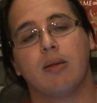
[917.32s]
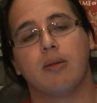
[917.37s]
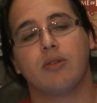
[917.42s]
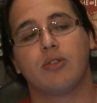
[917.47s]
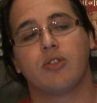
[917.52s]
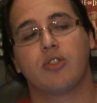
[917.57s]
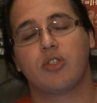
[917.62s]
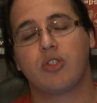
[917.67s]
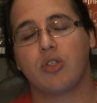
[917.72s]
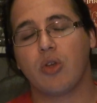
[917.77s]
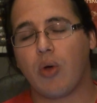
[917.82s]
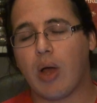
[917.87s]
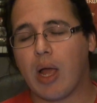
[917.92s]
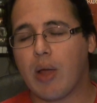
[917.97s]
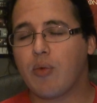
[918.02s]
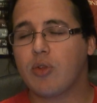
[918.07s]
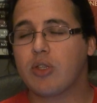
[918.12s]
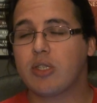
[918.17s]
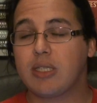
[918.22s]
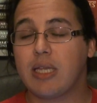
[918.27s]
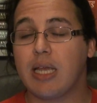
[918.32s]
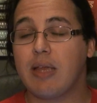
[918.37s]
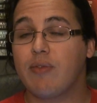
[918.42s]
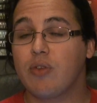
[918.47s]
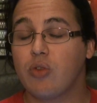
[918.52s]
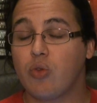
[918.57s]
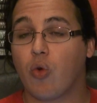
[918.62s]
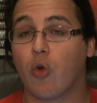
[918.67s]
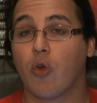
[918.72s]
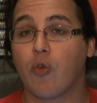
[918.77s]
So I would say the
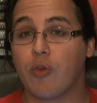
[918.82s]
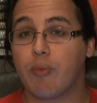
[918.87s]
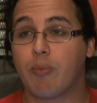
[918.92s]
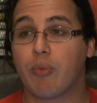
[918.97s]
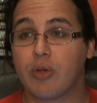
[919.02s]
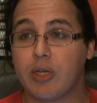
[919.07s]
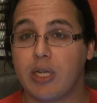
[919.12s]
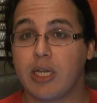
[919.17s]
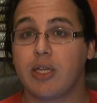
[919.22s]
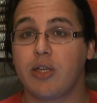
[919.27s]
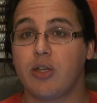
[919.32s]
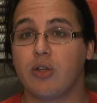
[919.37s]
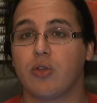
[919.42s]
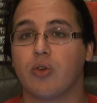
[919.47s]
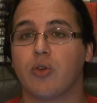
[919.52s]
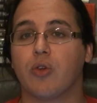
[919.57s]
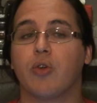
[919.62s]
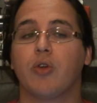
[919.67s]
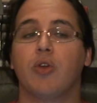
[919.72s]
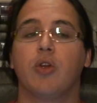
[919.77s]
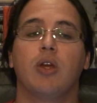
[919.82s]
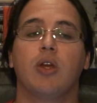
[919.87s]
North, in particular,